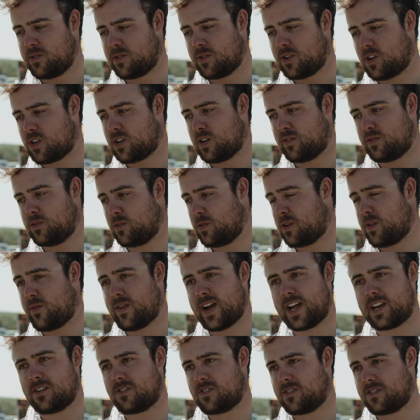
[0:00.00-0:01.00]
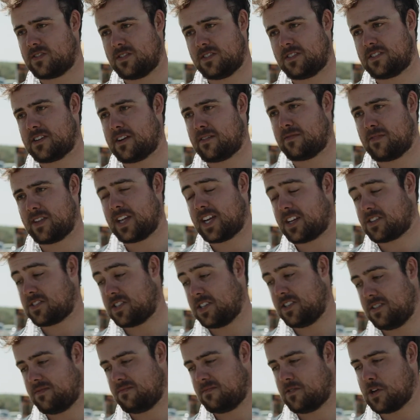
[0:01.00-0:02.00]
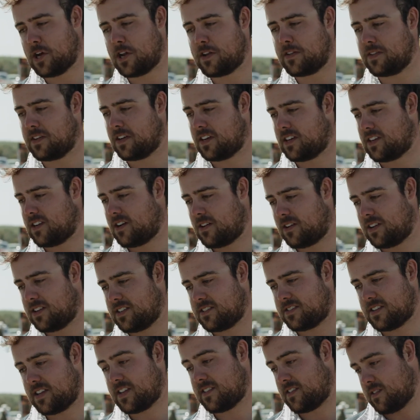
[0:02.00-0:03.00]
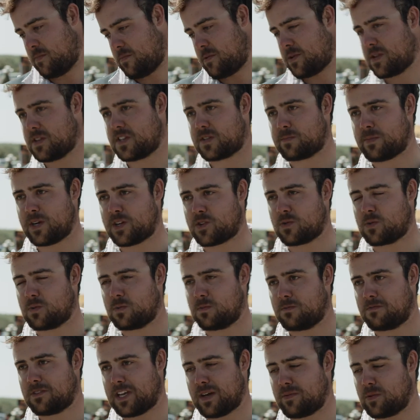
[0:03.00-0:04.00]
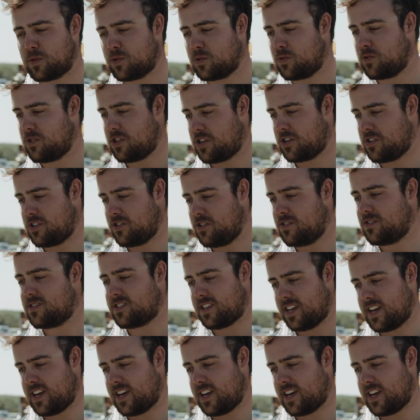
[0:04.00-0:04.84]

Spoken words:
We knock off all your radishes and stuff without actually hurting the canola, so it's a pretty special chemical you can use,